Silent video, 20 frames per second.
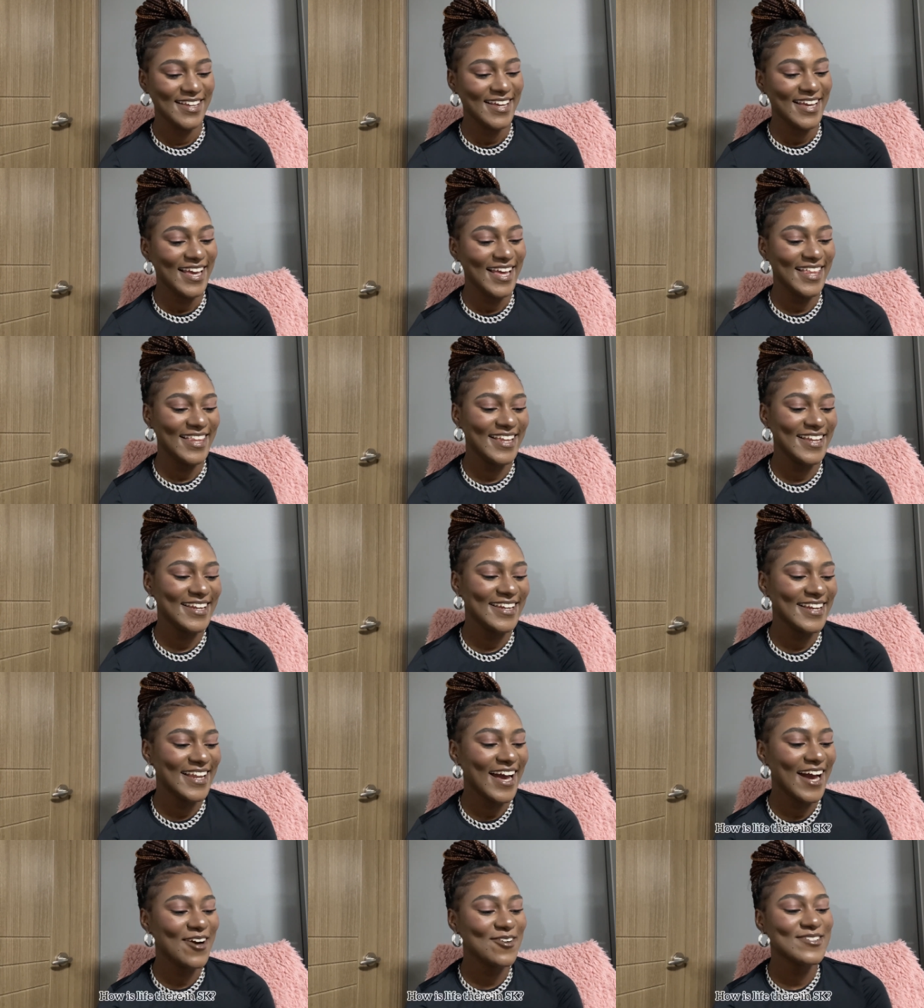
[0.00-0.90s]
And then,
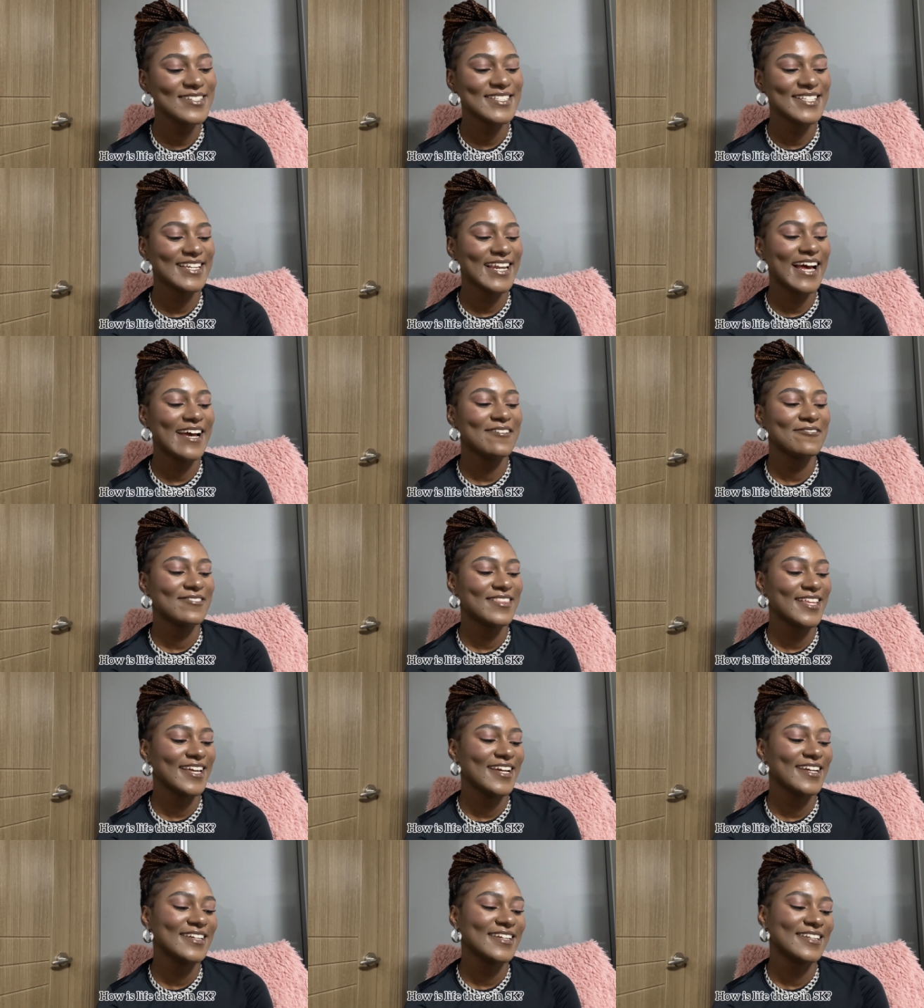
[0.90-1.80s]
how is life
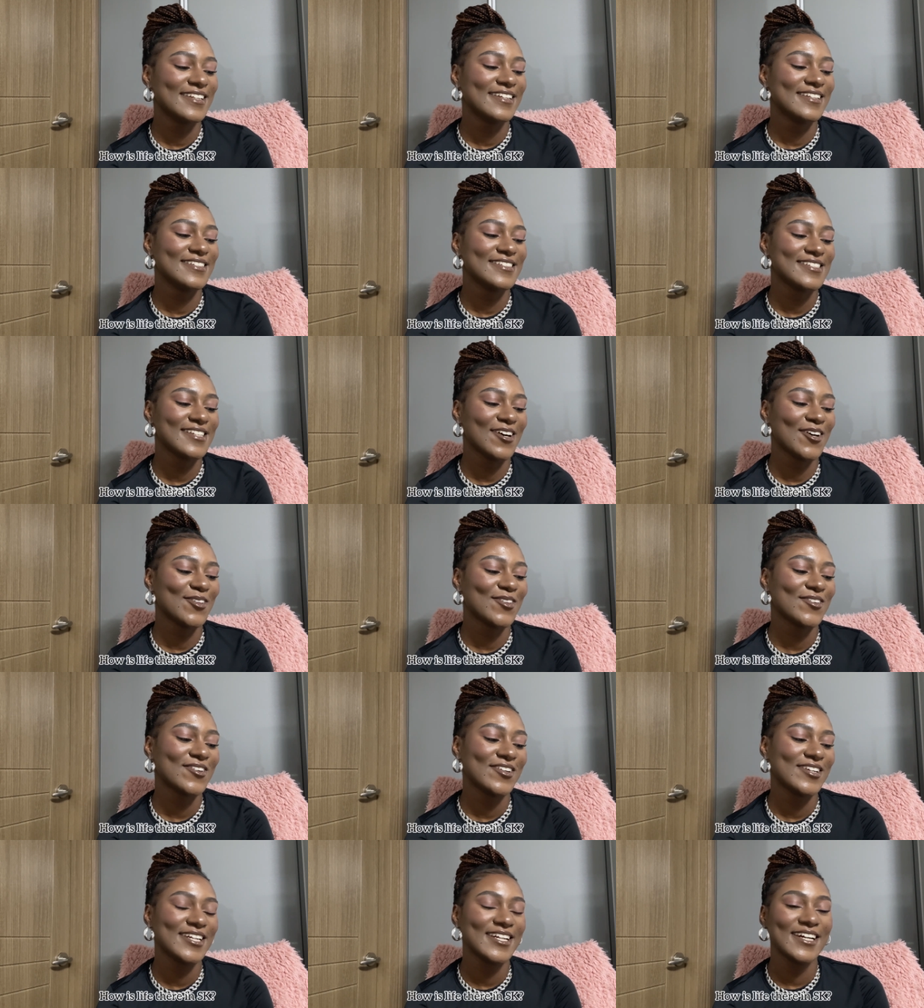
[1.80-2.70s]
there in South
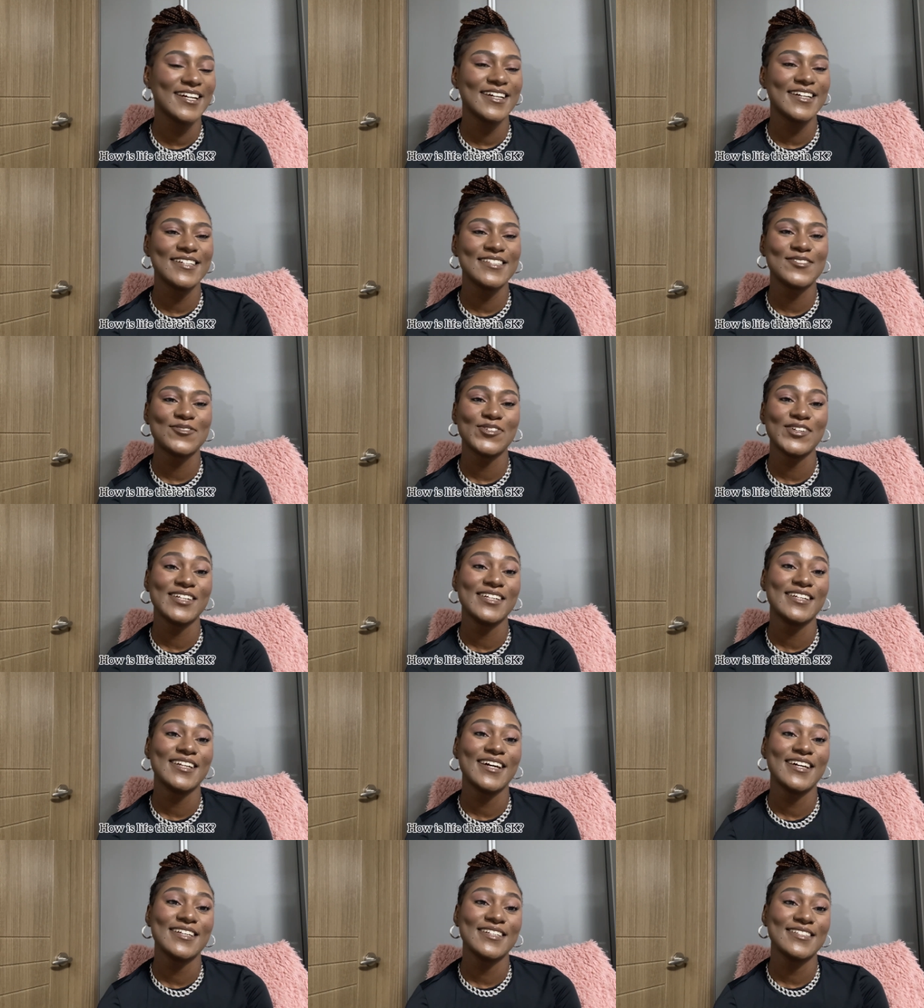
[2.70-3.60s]
Korea? It's very
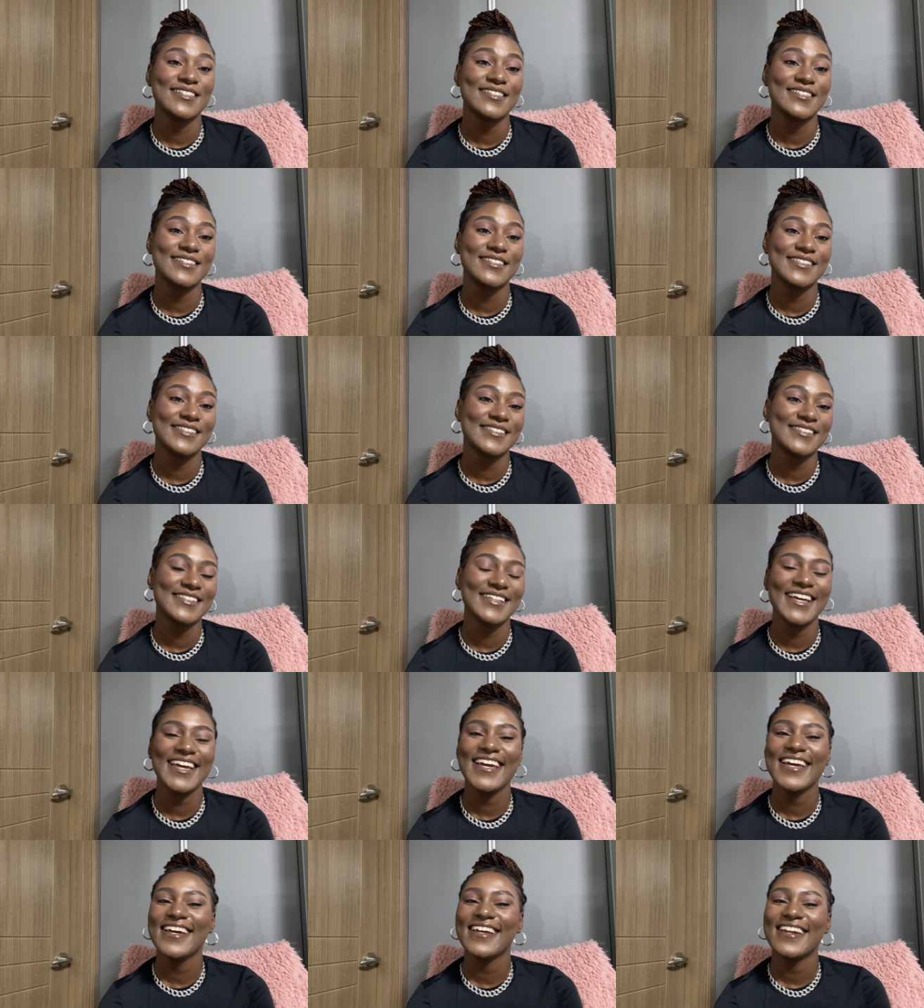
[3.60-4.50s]
nice.
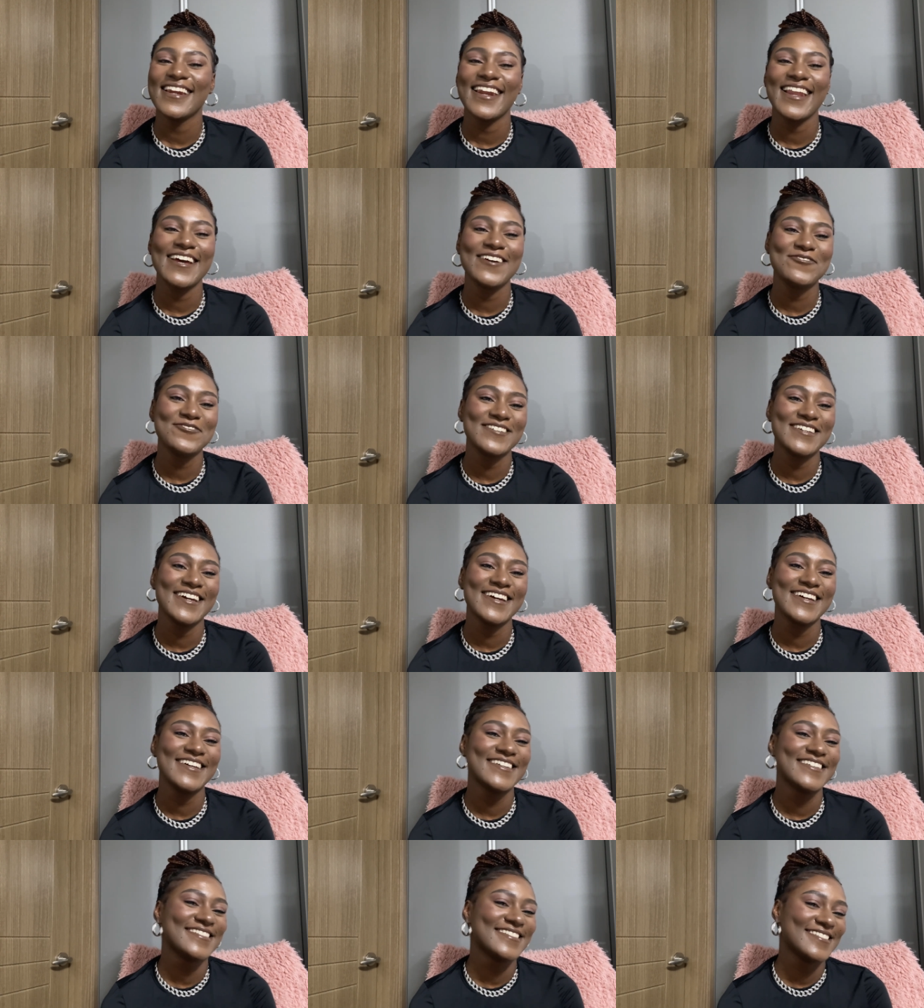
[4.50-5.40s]
Life here
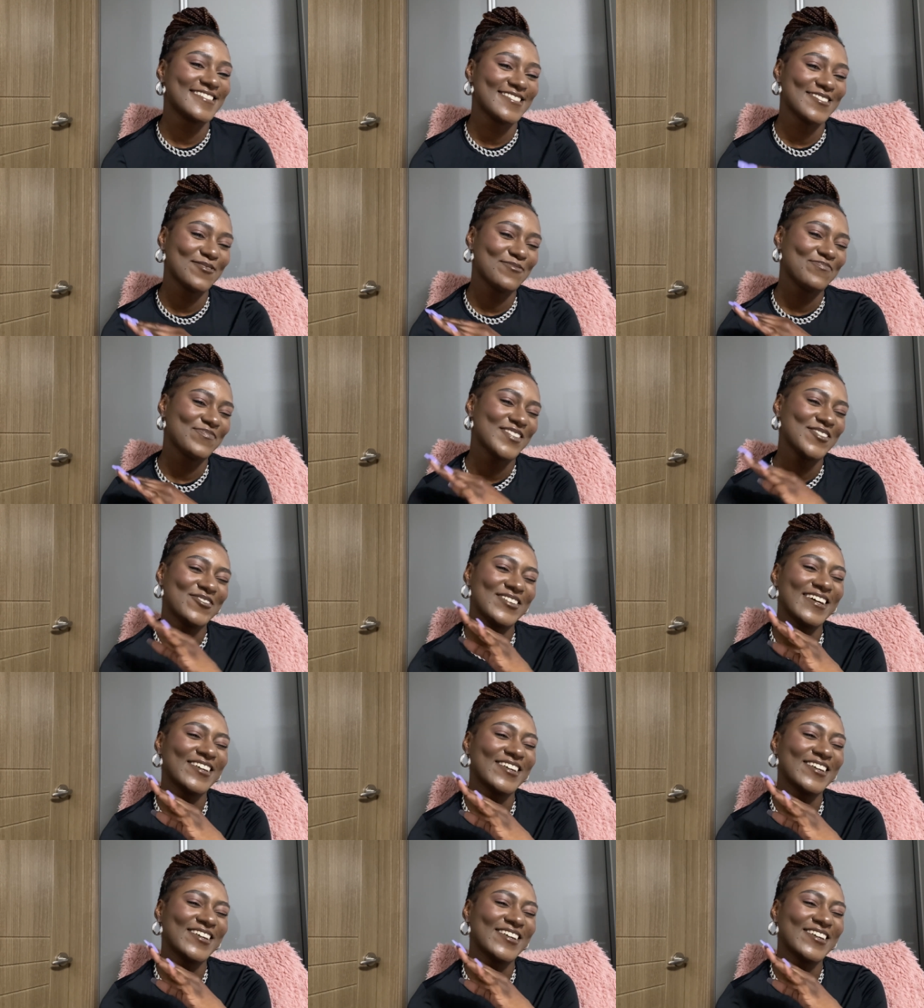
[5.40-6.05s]
is, we are